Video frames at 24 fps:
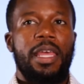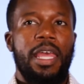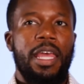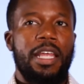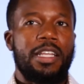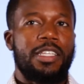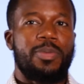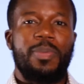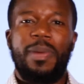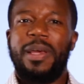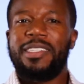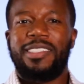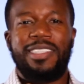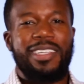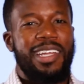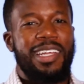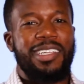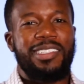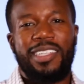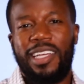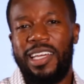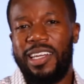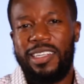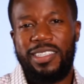It's mentioned
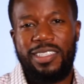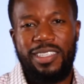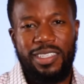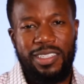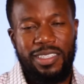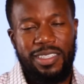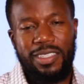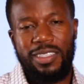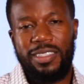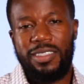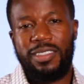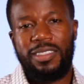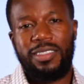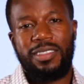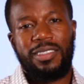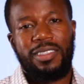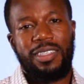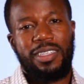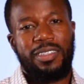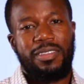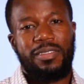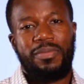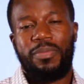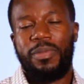in Genesis,
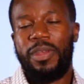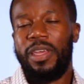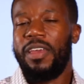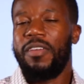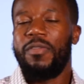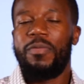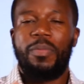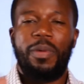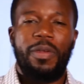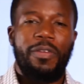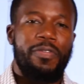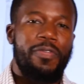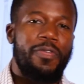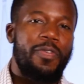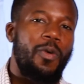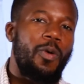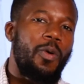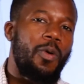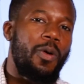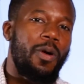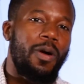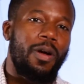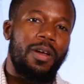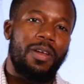even
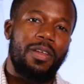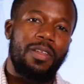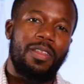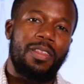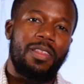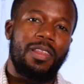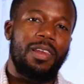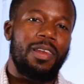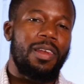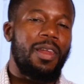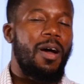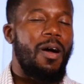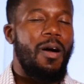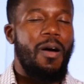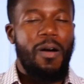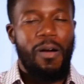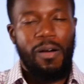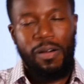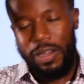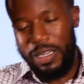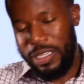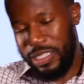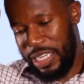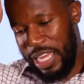before the
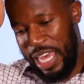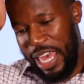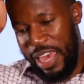law is